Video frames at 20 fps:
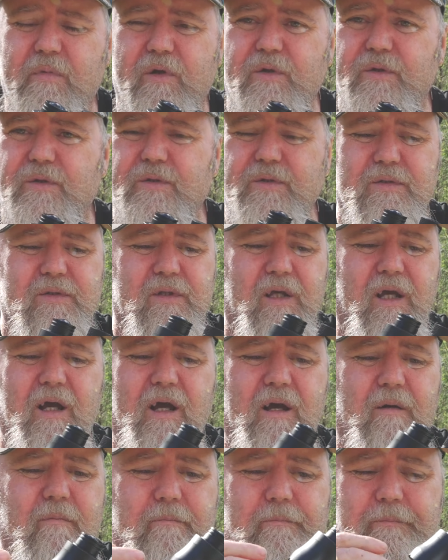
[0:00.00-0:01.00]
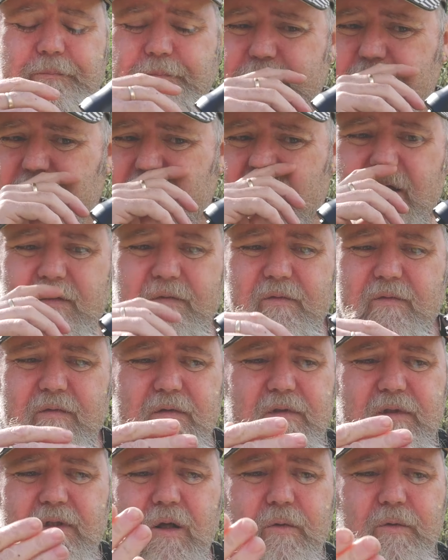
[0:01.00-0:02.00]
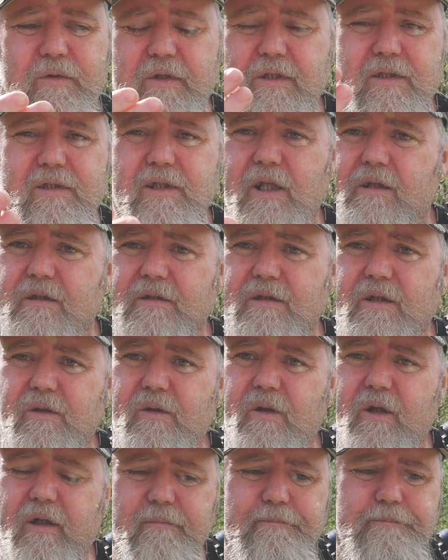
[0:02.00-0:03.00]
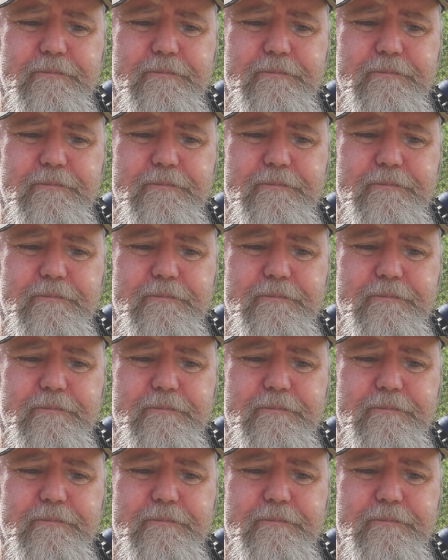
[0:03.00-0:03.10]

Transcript: because you know what these sellers are like.